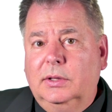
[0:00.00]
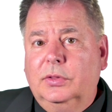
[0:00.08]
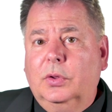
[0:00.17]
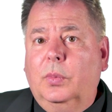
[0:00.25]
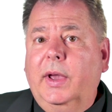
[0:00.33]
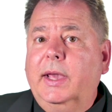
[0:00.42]

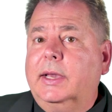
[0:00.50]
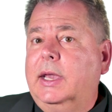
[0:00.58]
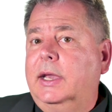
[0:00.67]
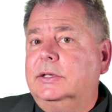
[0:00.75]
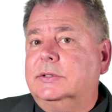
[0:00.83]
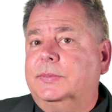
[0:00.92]
the way a
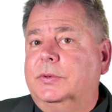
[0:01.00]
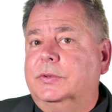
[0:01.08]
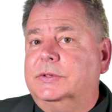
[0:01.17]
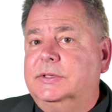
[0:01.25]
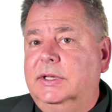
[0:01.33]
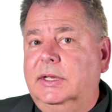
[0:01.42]
case
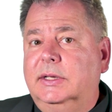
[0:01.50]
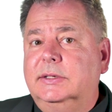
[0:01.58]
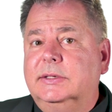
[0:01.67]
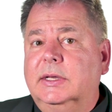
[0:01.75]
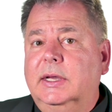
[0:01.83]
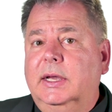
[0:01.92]

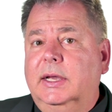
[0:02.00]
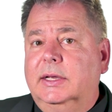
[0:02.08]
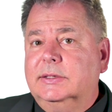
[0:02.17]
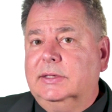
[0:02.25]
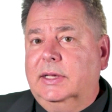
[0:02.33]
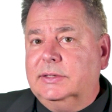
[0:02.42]
proceeds
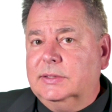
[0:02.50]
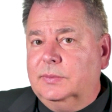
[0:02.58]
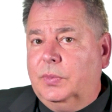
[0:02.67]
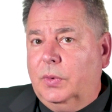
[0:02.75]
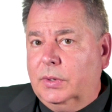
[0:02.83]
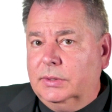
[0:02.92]
is less
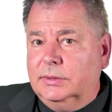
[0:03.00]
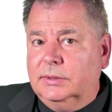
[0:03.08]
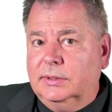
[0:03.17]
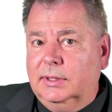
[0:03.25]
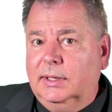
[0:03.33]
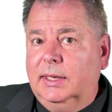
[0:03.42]

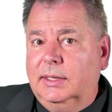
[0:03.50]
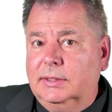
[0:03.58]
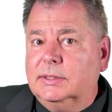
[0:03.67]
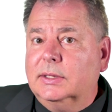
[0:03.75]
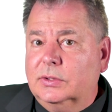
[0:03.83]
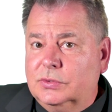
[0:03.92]
important than getting
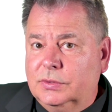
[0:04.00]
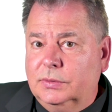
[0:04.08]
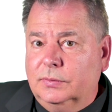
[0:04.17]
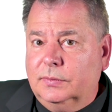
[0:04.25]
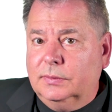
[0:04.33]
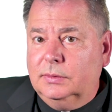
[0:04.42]
to the truth.